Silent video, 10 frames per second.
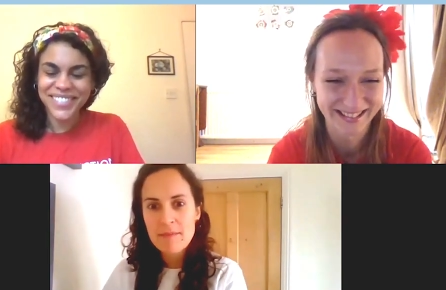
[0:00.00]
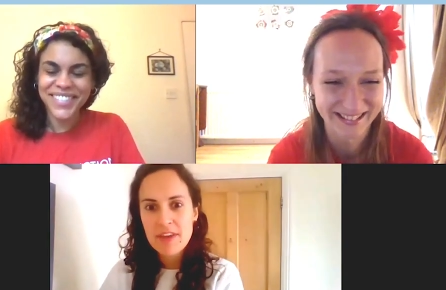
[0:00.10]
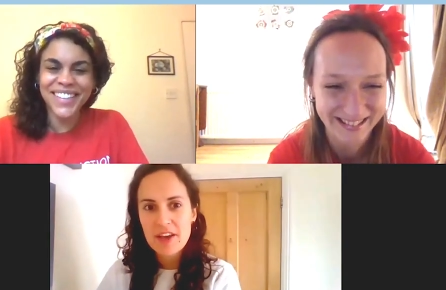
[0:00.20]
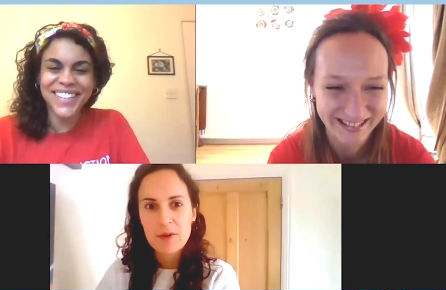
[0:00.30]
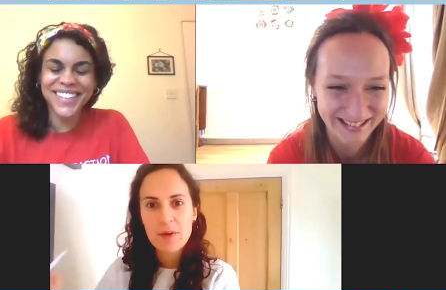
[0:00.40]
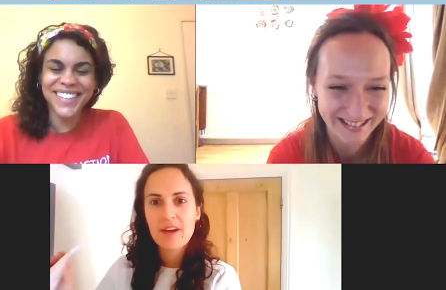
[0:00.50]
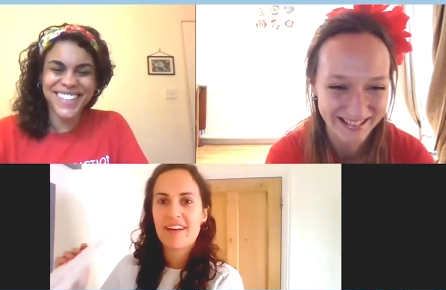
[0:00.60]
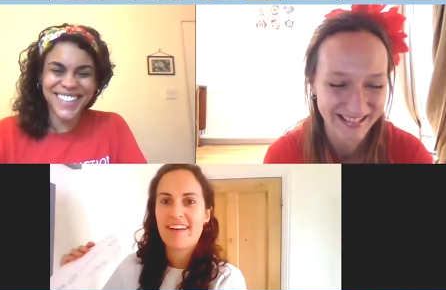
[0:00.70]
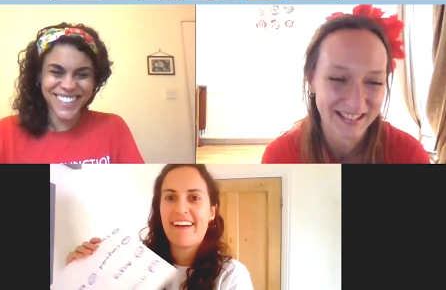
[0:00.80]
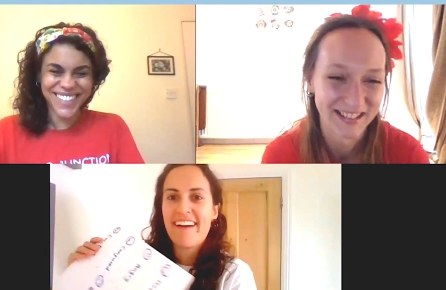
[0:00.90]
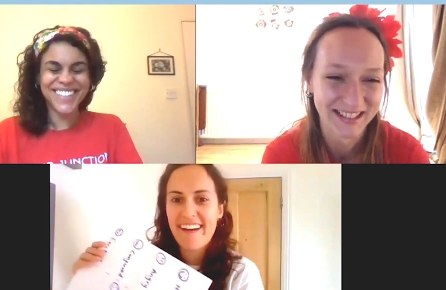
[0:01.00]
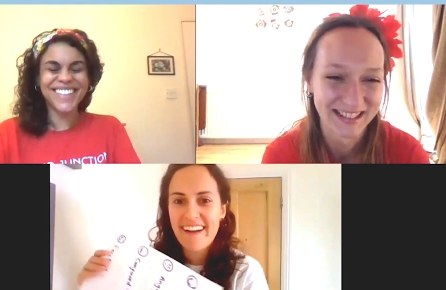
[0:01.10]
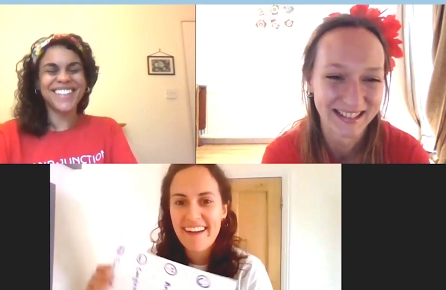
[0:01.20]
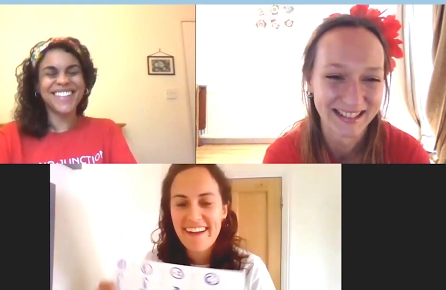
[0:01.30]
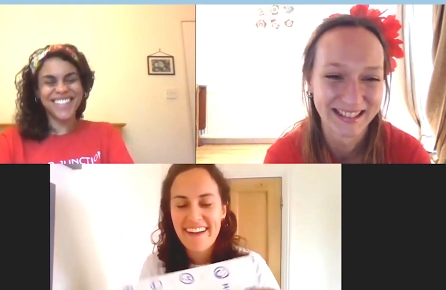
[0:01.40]
Speaker 1: blame you.
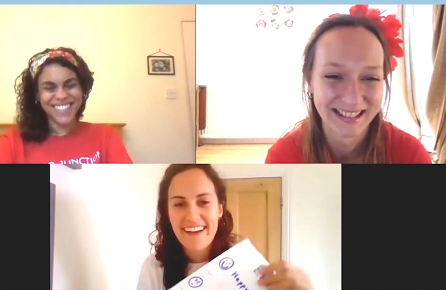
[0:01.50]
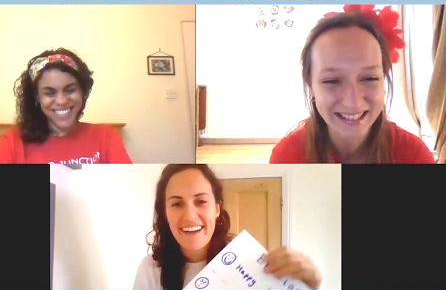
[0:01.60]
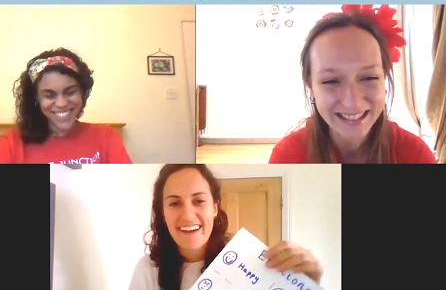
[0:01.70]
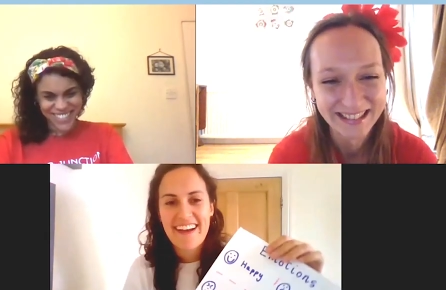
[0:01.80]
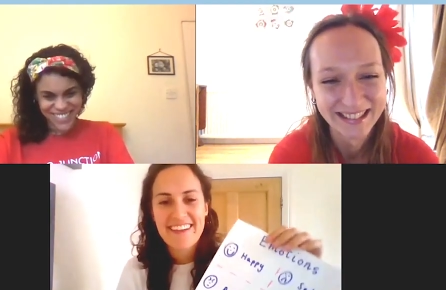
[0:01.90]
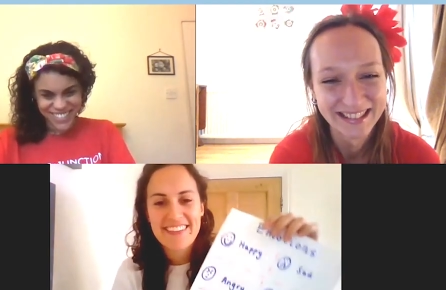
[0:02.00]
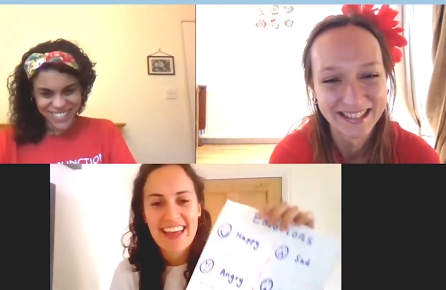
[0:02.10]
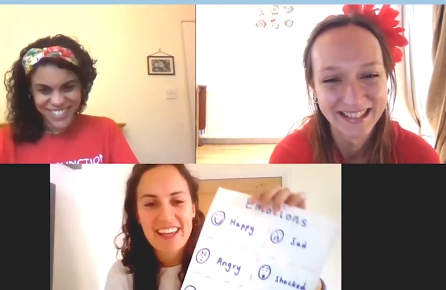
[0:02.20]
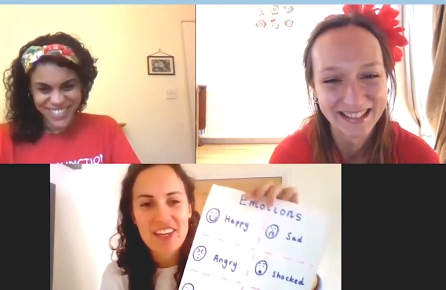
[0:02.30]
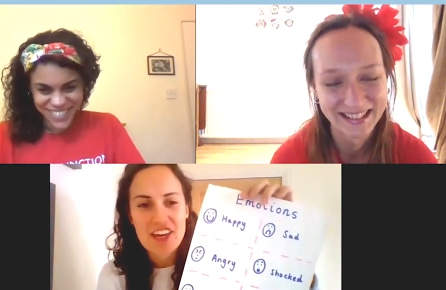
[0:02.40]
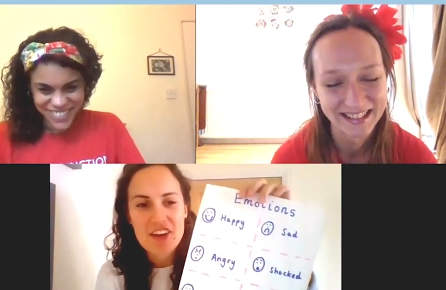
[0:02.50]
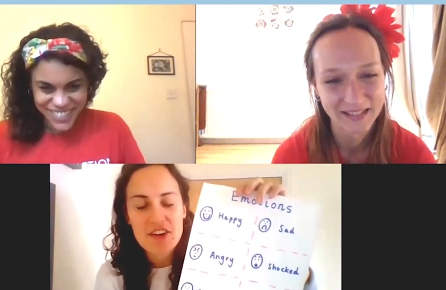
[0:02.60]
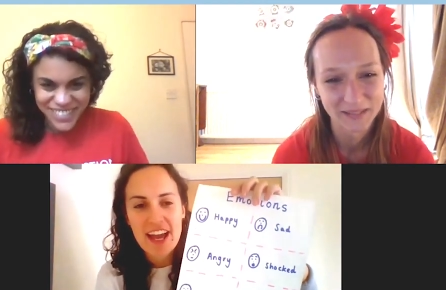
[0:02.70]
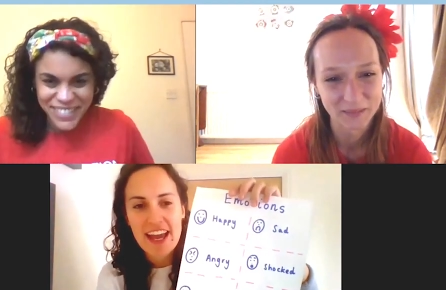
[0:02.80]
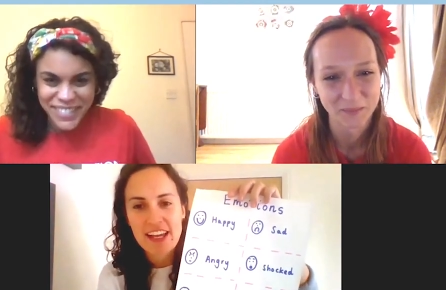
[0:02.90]
Thank
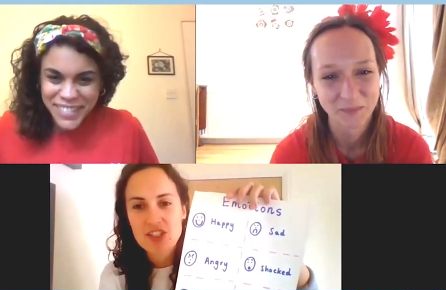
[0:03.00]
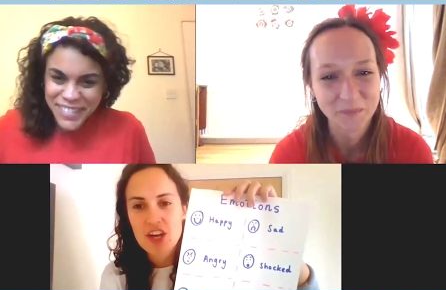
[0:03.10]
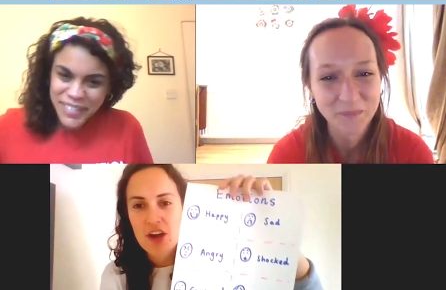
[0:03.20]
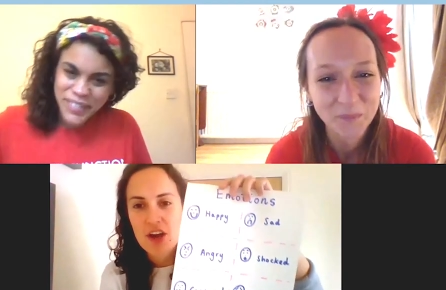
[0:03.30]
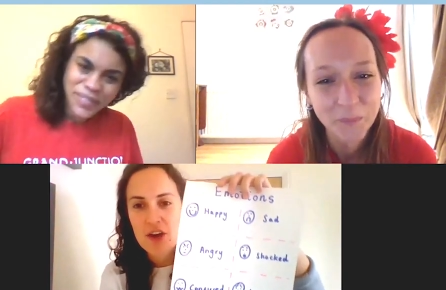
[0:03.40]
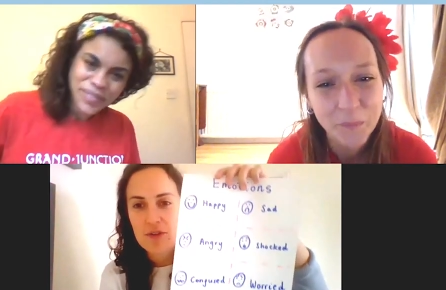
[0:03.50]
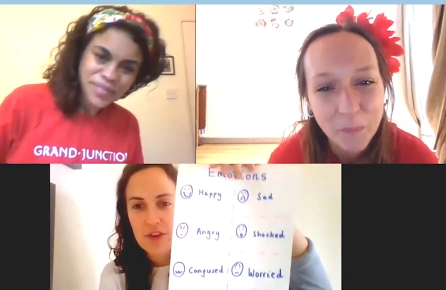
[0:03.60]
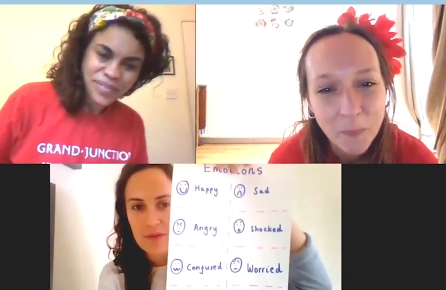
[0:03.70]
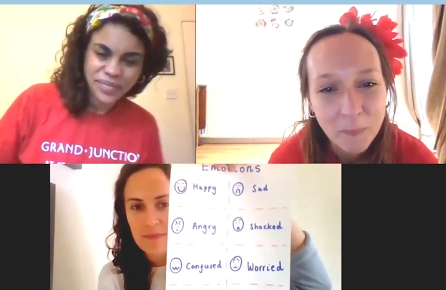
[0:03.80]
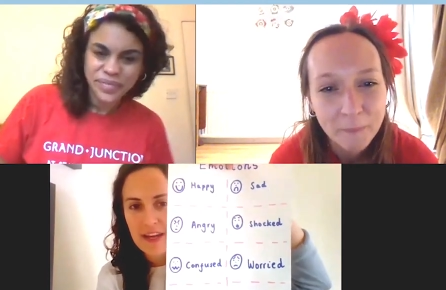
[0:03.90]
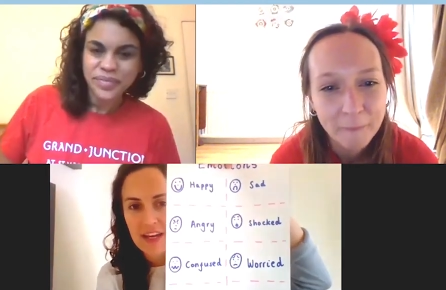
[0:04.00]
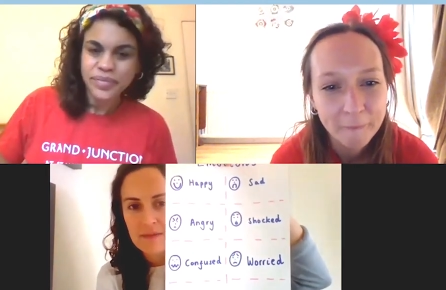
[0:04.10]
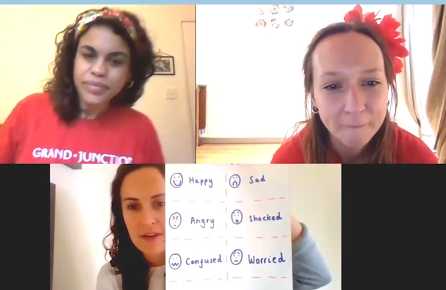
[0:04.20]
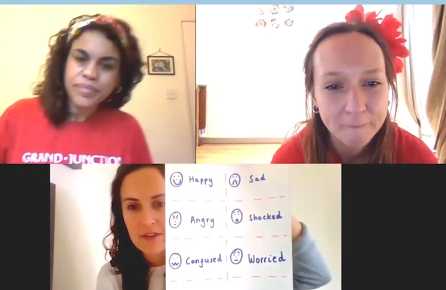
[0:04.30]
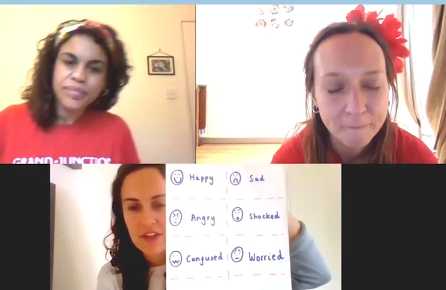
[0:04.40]
you. Okay, Joe, you
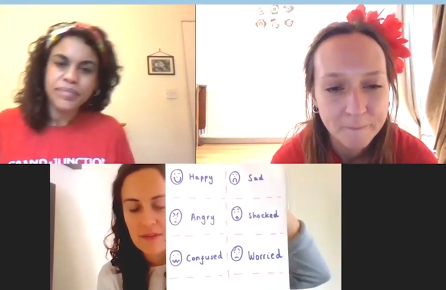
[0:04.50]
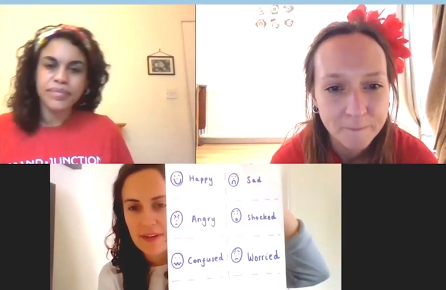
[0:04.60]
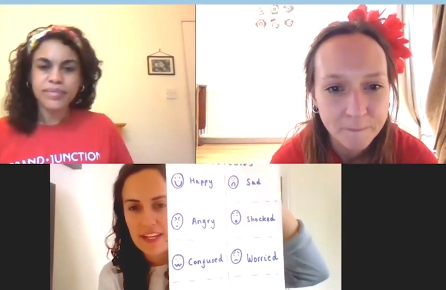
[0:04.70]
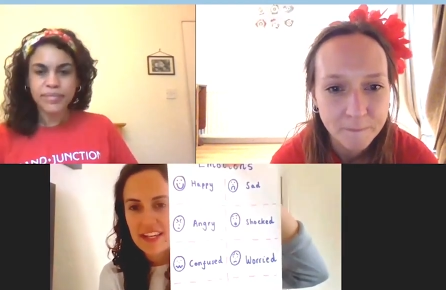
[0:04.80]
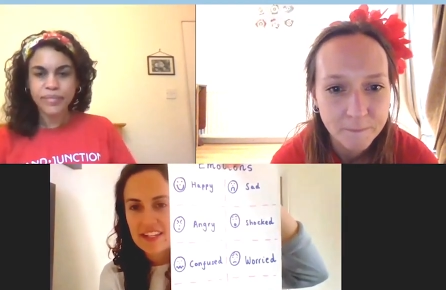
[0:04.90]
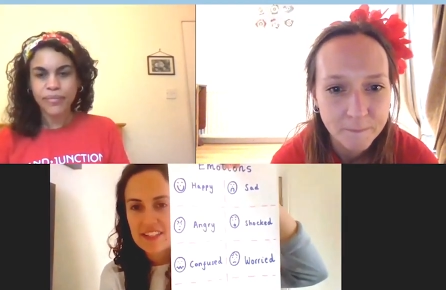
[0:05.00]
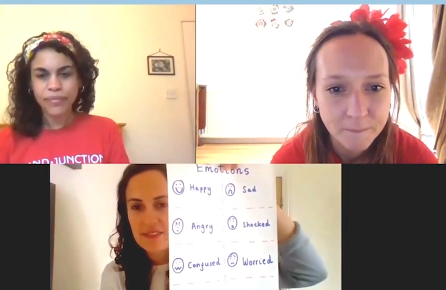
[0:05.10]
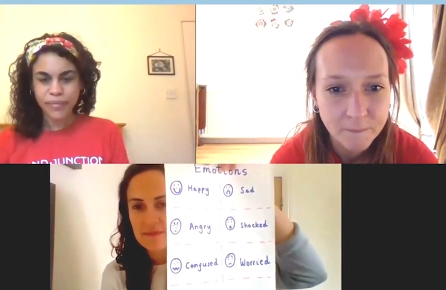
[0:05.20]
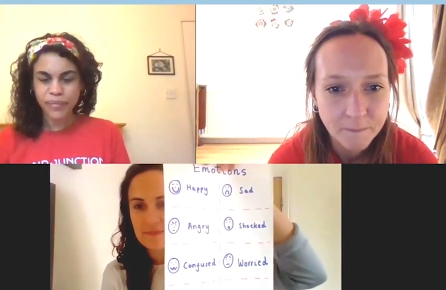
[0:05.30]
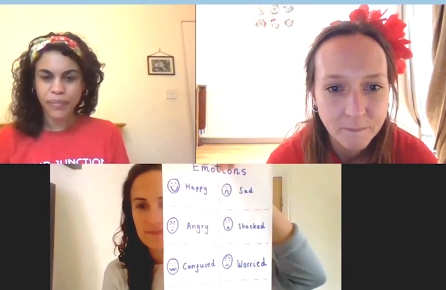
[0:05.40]
pick an emotion please.